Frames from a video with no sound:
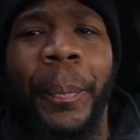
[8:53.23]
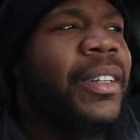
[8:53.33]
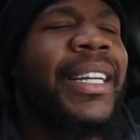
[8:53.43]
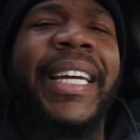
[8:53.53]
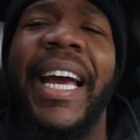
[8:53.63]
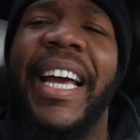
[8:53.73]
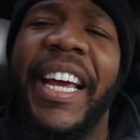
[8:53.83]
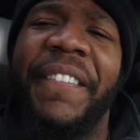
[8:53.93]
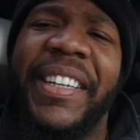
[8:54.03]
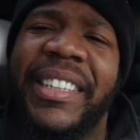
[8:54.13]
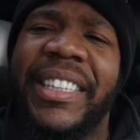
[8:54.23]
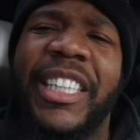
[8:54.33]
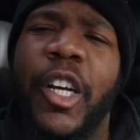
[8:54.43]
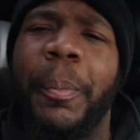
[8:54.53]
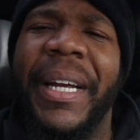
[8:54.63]
The Kia
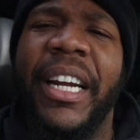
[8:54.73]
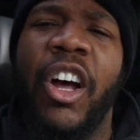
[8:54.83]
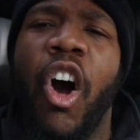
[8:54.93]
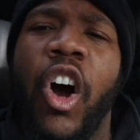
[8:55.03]
EV6 will be the